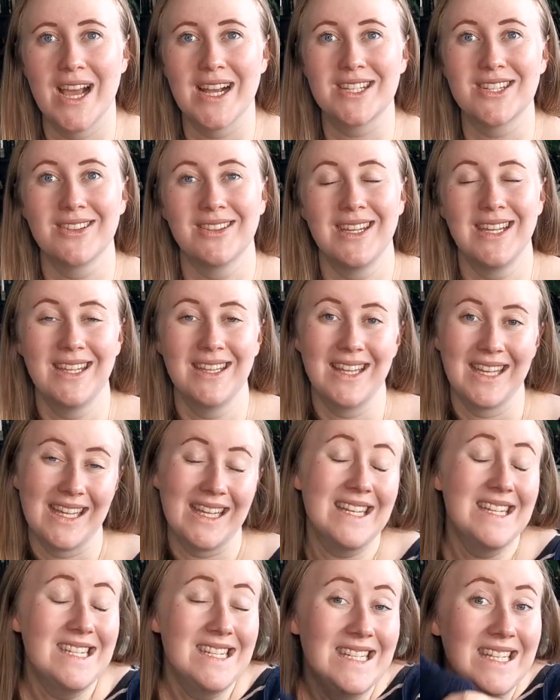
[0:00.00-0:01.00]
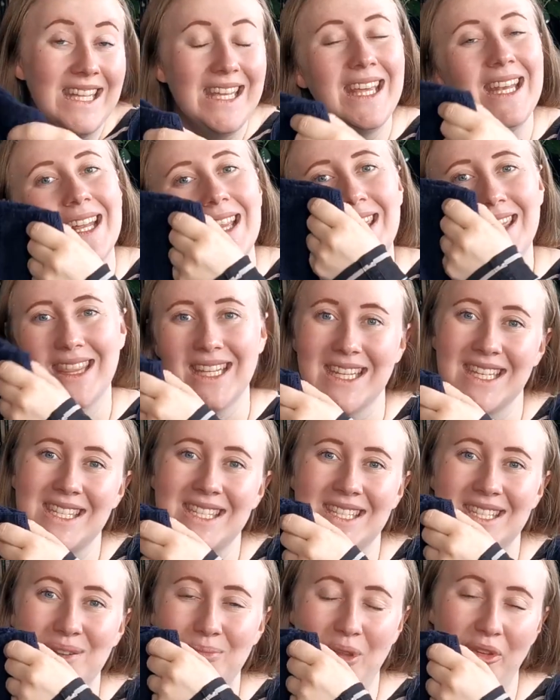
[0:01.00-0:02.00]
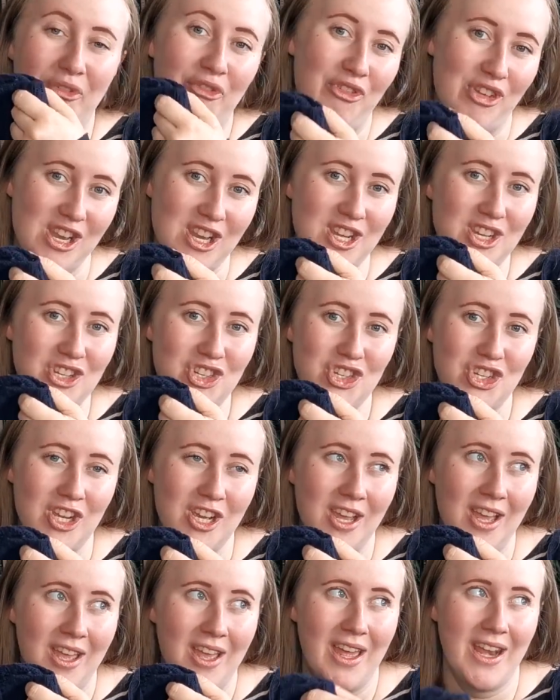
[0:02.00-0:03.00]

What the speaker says: actually like needed this to be finished,